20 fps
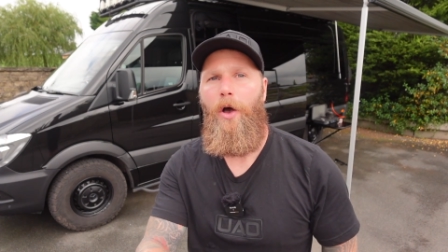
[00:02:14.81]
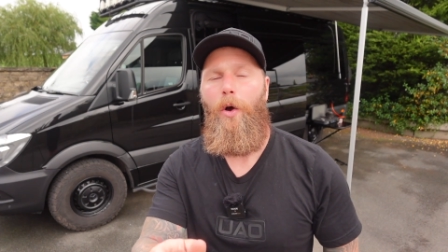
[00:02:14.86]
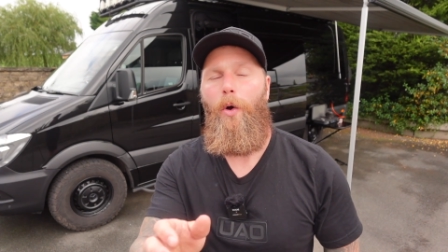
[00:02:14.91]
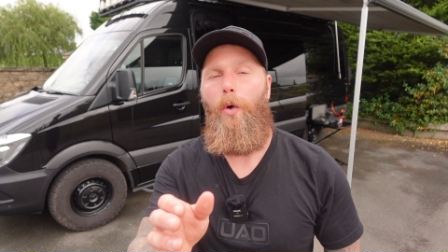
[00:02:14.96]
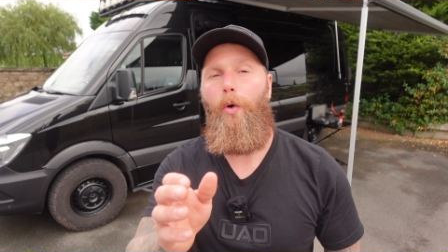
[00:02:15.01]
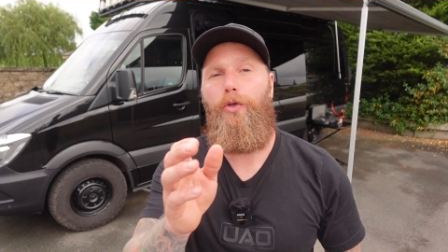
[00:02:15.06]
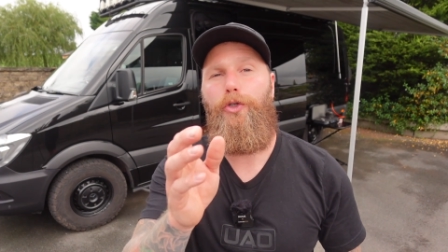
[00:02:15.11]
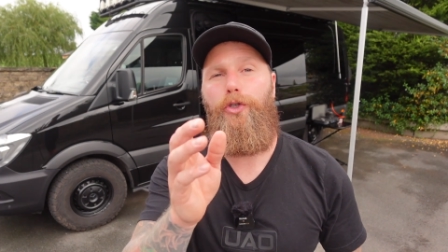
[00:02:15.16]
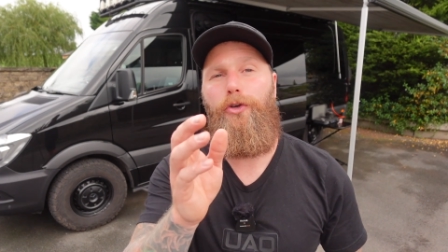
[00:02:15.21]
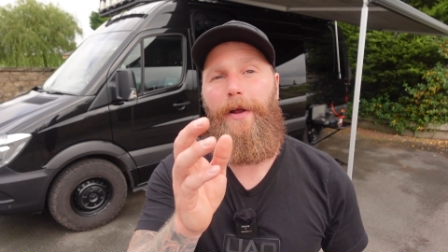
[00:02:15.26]

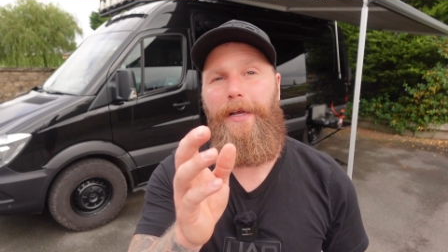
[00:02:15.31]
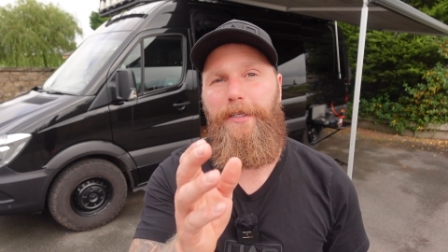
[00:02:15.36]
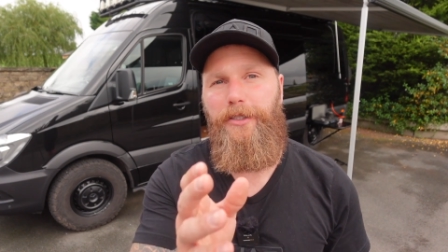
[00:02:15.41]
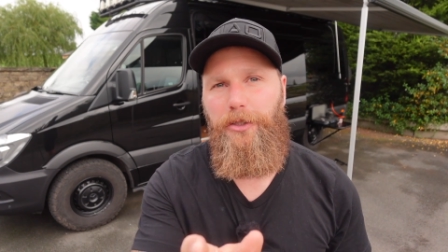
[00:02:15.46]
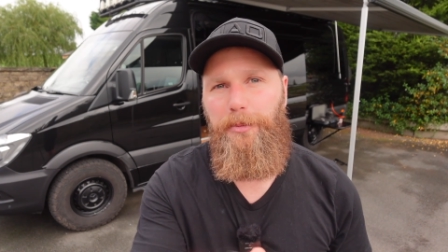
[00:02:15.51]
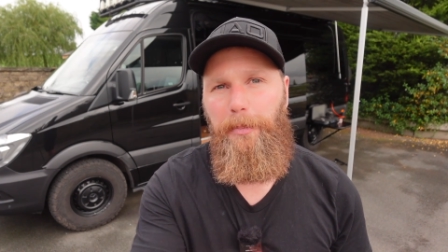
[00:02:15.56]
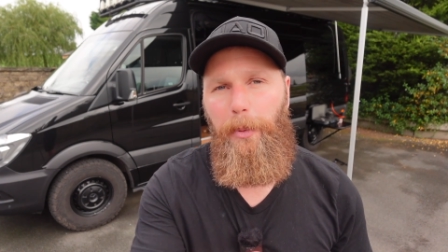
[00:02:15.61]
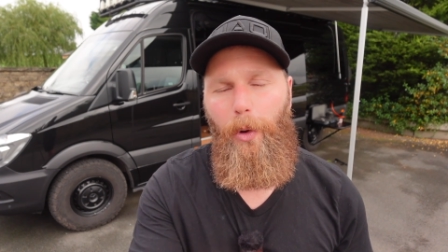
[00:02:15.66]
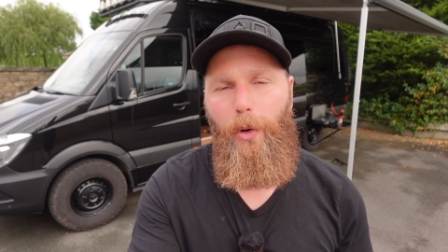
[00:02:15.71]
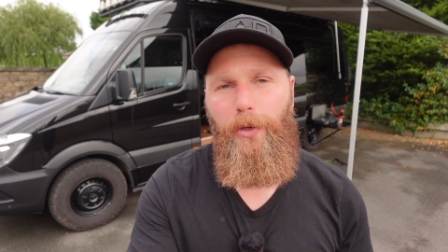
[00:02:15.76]
or
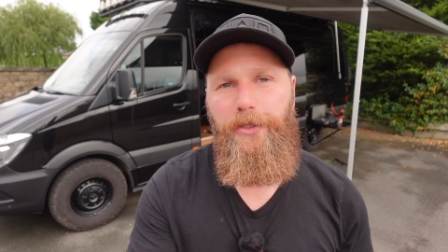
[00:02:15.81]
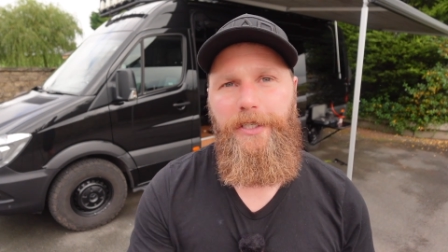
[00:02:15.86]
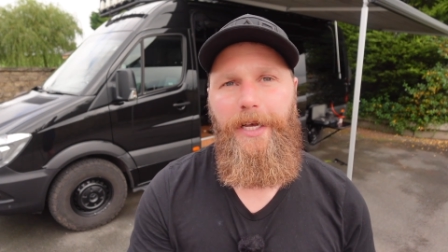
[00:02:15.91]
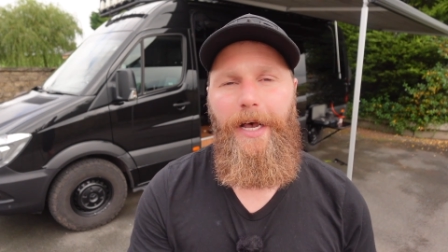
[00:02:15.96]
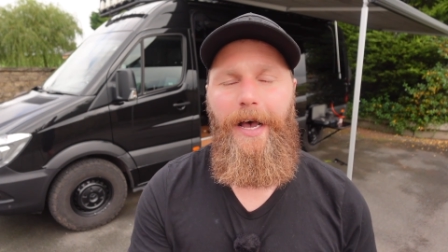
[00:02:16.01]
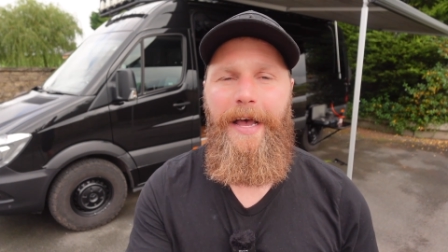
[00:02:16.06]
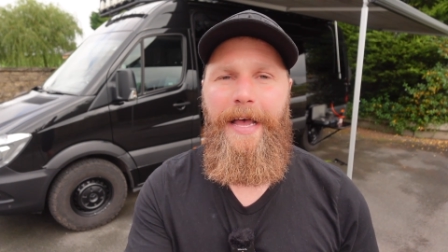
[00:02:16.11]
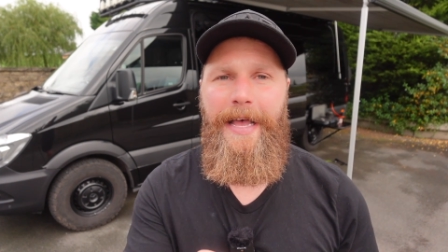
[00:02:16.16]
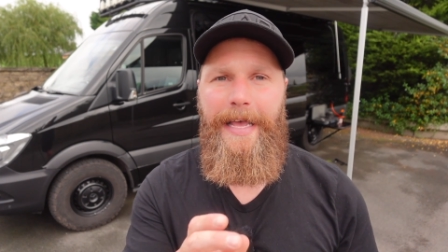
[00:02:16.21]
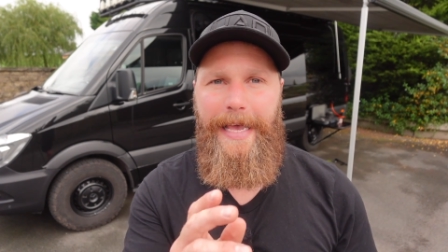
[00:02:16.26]

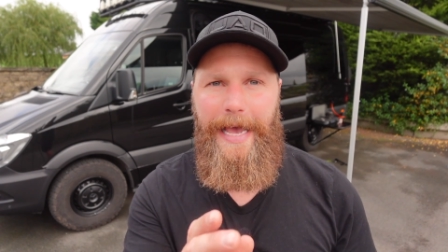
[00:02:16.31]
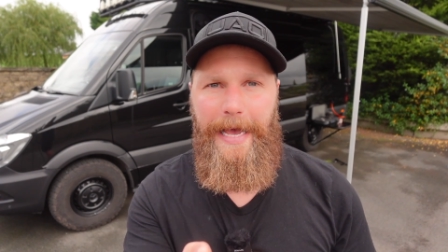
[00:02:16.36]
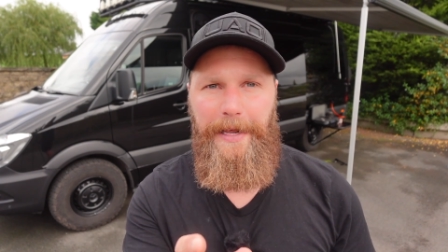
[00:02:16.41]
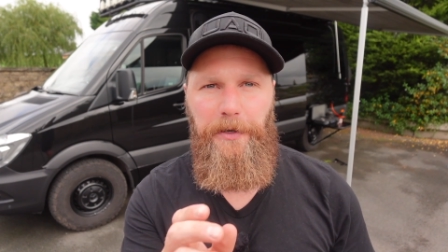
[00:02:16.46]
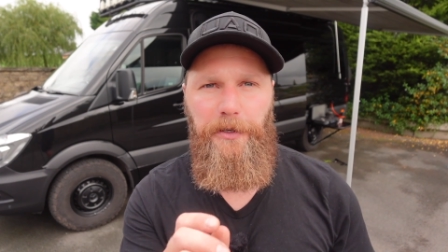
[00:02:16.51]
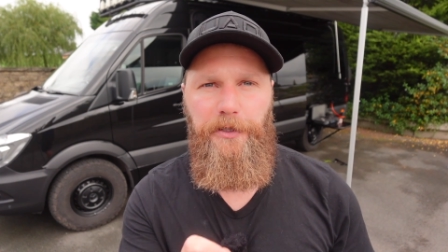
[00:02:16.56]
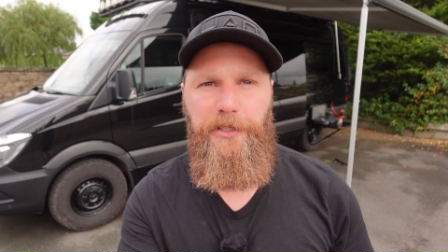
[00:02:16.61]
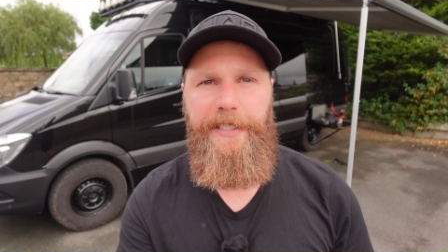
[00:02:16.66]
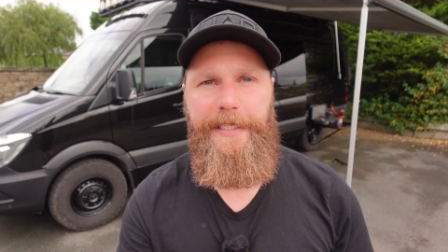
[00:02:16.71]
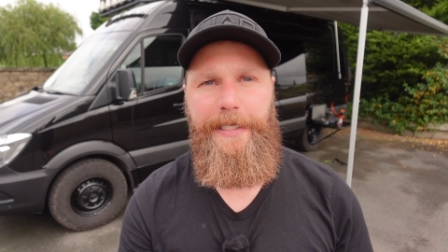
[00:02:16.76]
Transporter? Can
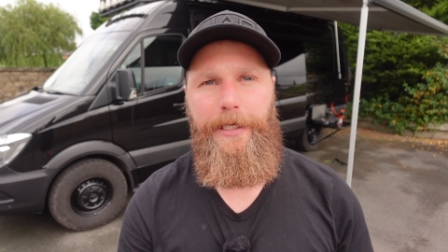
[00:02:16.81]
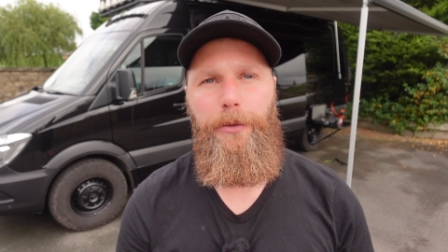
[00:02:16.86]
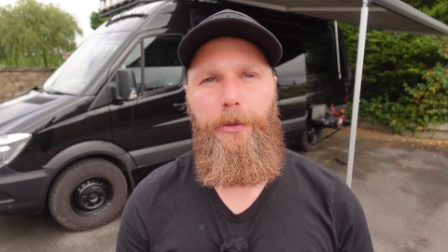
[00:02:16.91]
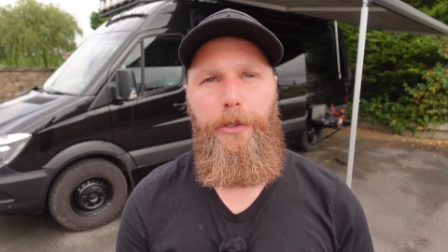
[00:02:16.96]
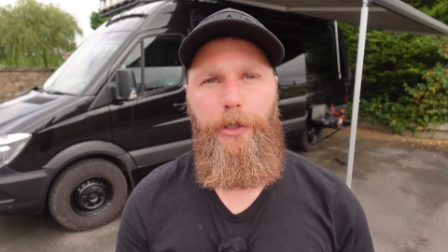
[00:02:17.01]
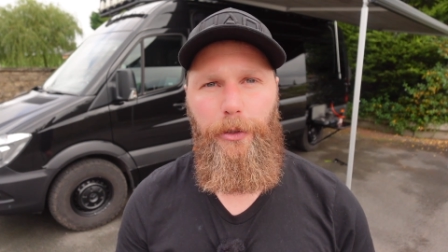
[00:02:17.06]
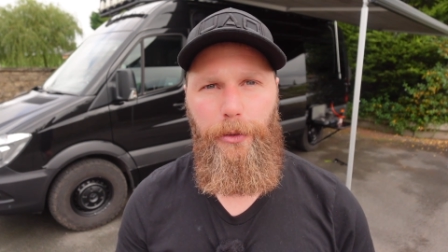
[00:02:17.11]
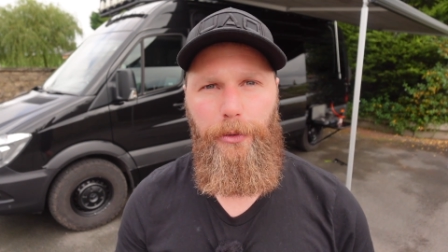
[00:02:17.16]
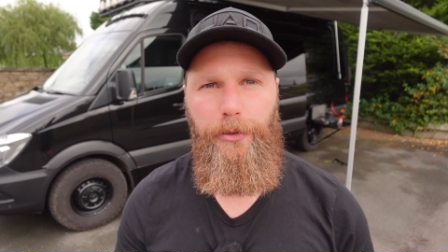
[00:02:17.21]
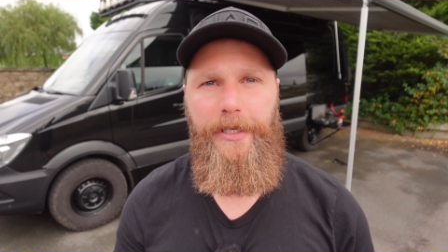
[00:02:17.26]
I still
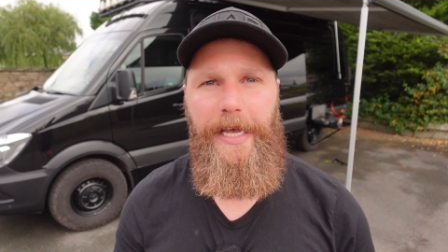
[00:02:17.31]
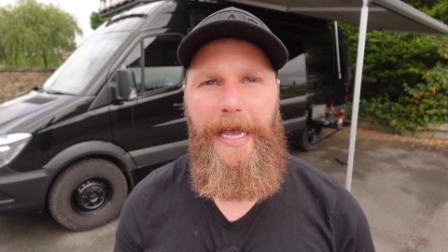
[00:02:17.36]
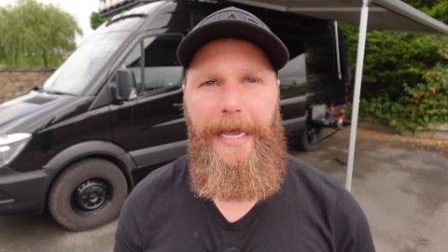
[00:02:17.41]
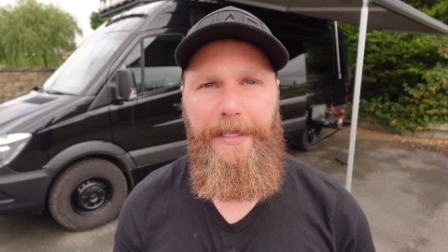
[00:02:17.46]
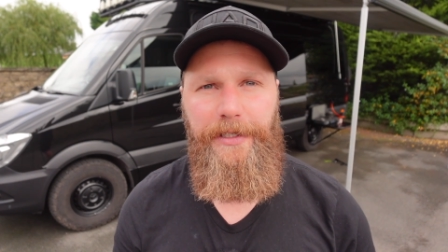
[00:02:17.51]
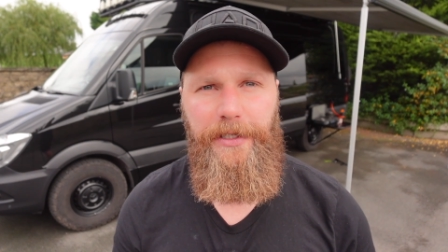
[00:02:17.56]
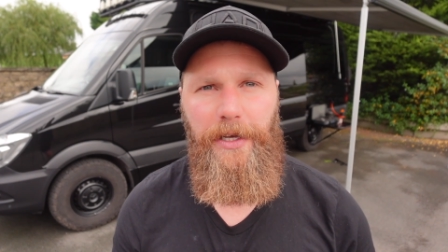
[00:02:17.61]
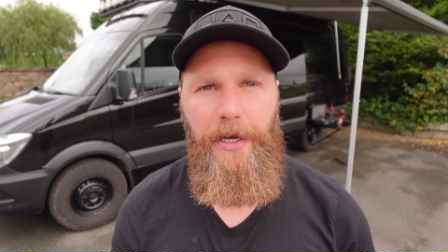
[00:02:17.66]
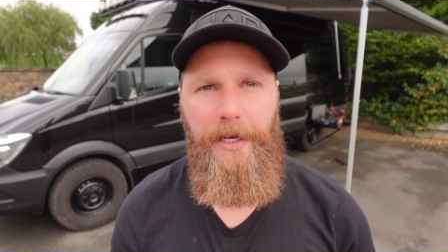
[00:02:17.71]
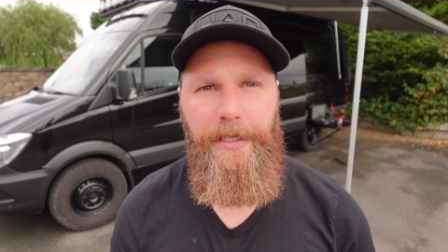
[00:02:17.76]
use a
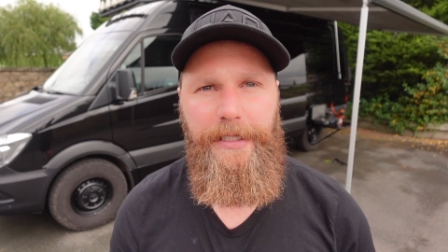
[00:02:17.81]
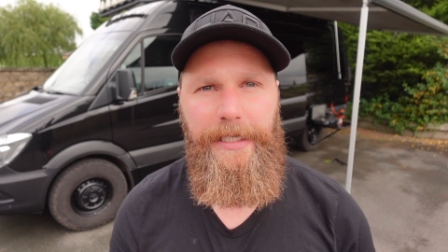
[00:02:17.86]
tyre